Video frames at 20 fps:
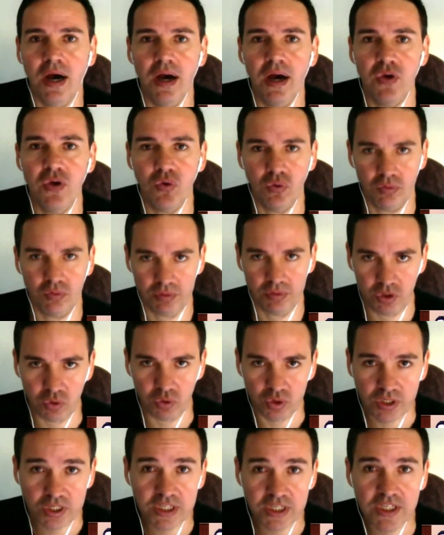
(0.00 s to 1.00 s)
your
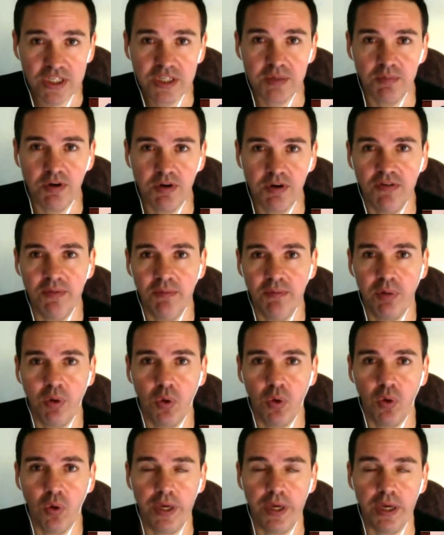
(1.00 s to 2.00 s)
system of
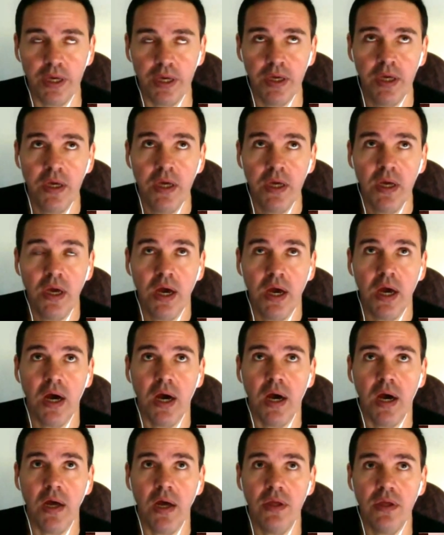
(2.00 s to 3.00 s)
employing.
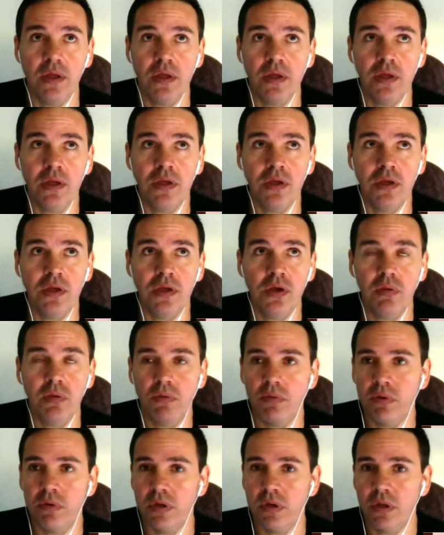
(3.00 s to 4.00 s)

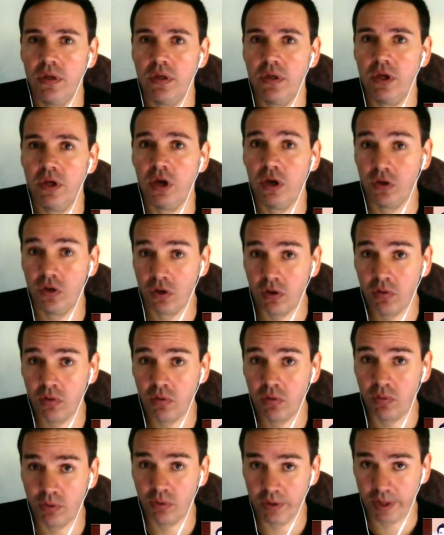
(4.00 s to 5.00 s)
You
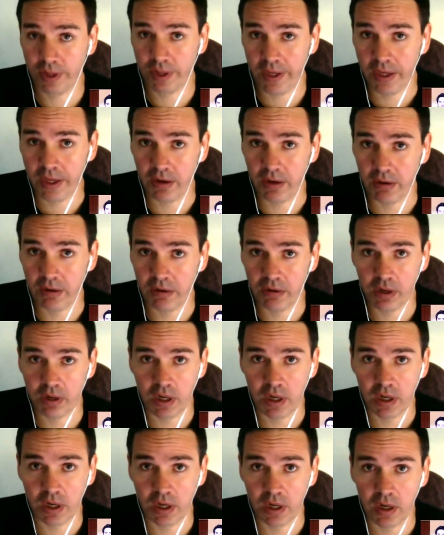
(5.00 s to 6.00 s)
were there,
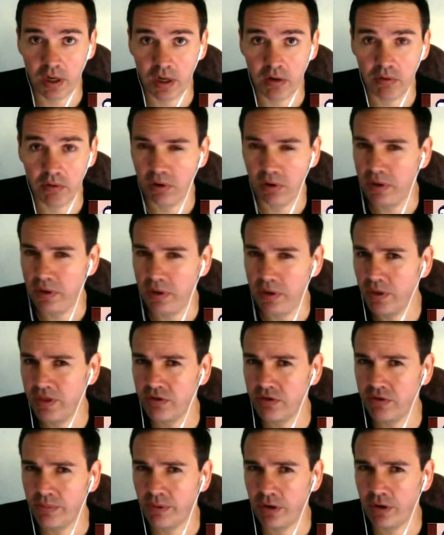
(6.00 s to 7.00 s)
right? You went
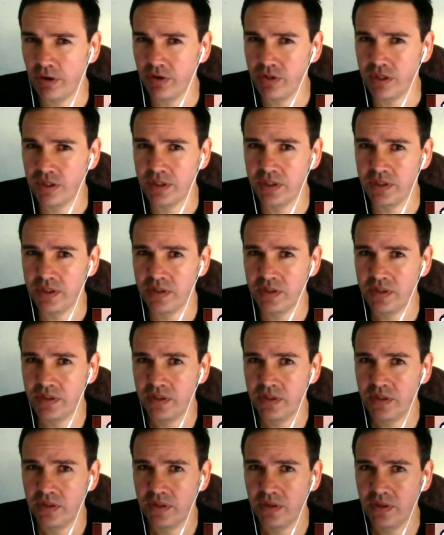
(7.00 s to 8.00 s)
through the process
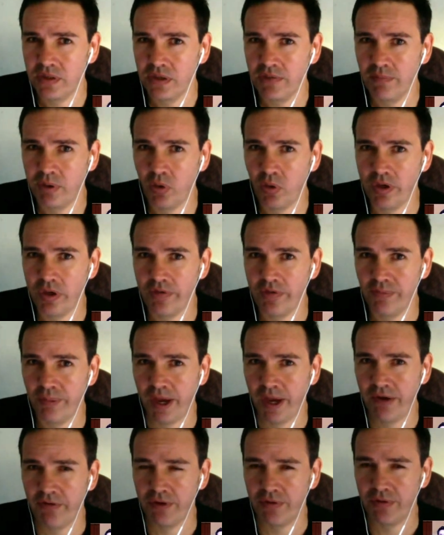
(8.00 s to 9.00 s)
employing for
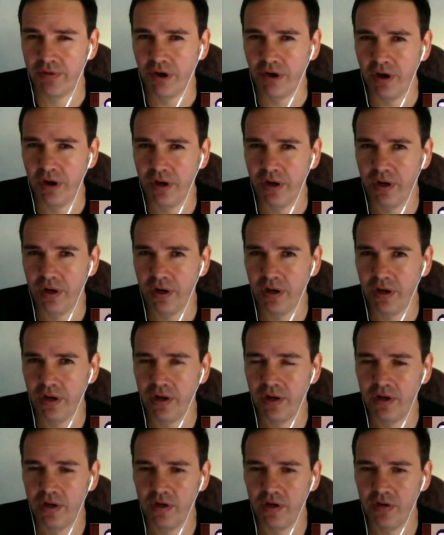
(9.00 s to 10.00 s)
Penrith, right?
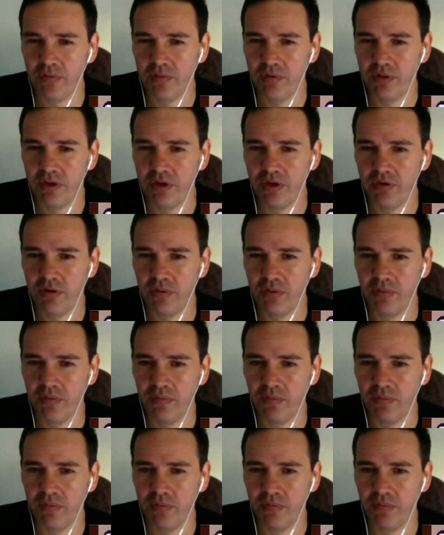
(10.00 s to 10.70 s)
With Joachim.